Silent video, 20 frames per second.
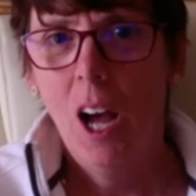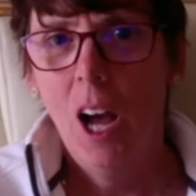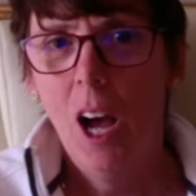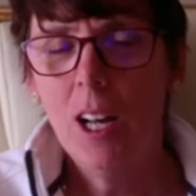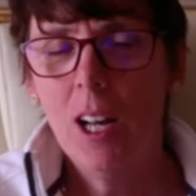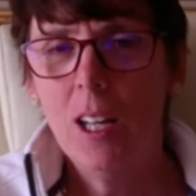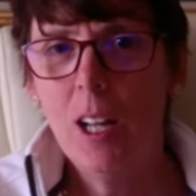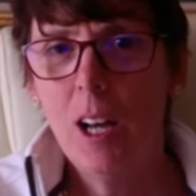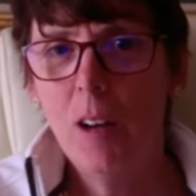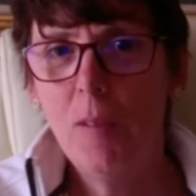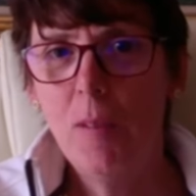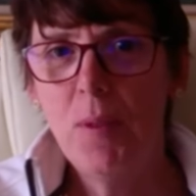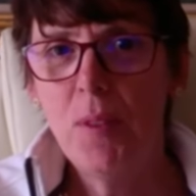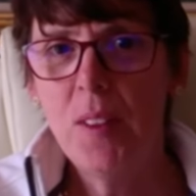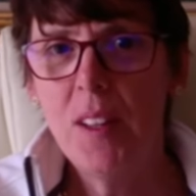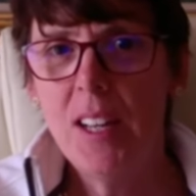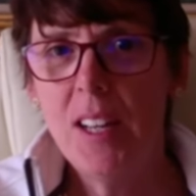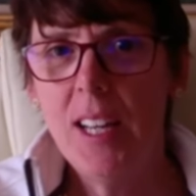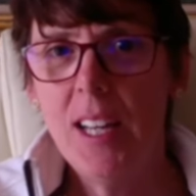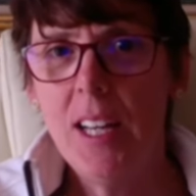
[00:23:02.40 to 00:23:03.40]
I love
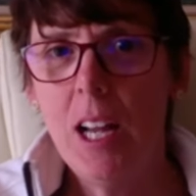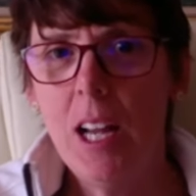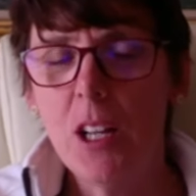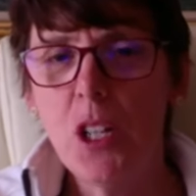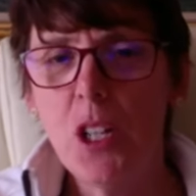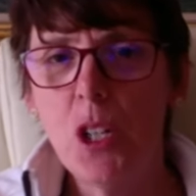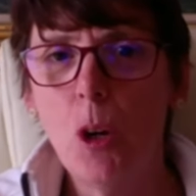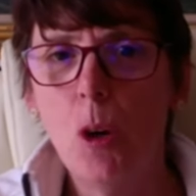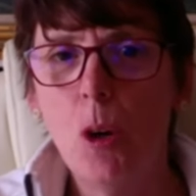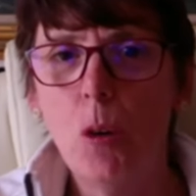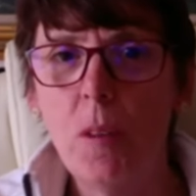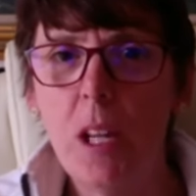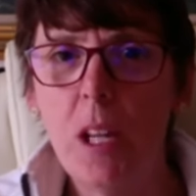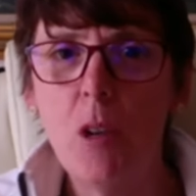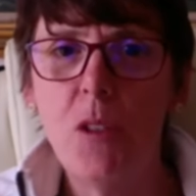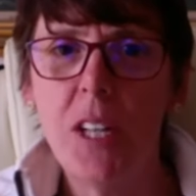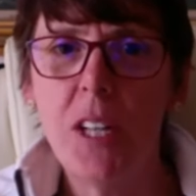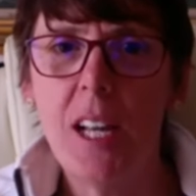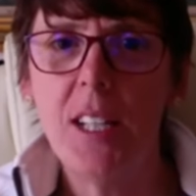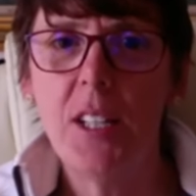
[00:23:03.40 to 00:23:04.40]
the talk that
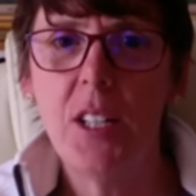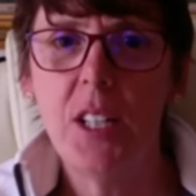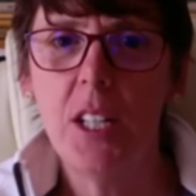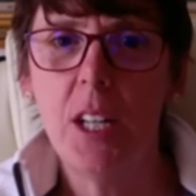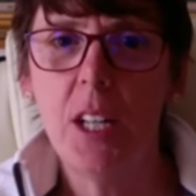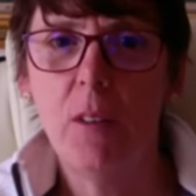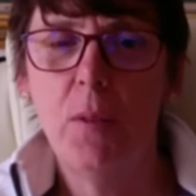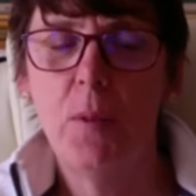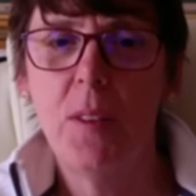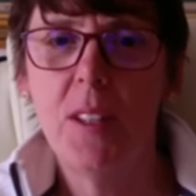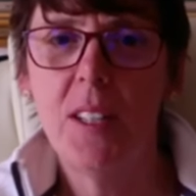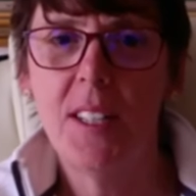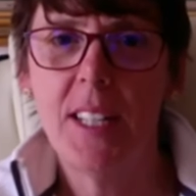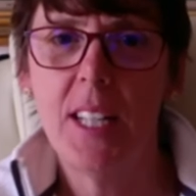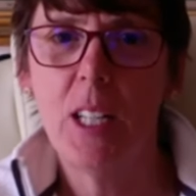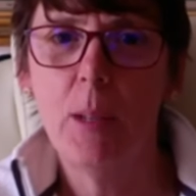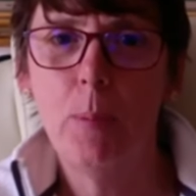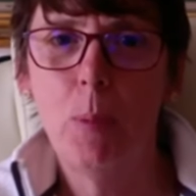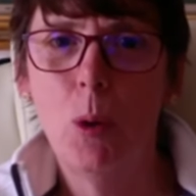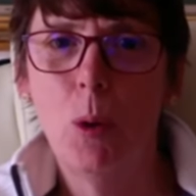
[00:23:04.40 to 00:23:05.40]
you did, you know, for
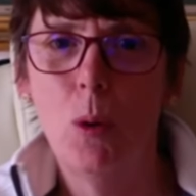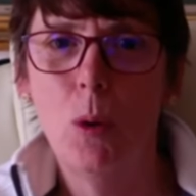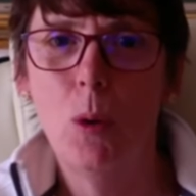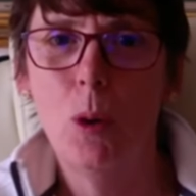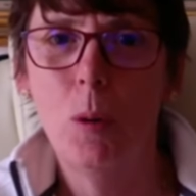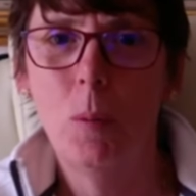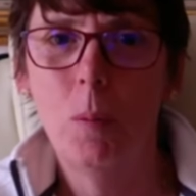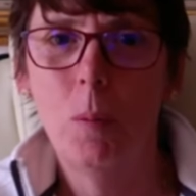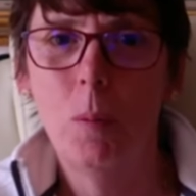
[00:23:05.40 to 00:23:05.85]
Singapore.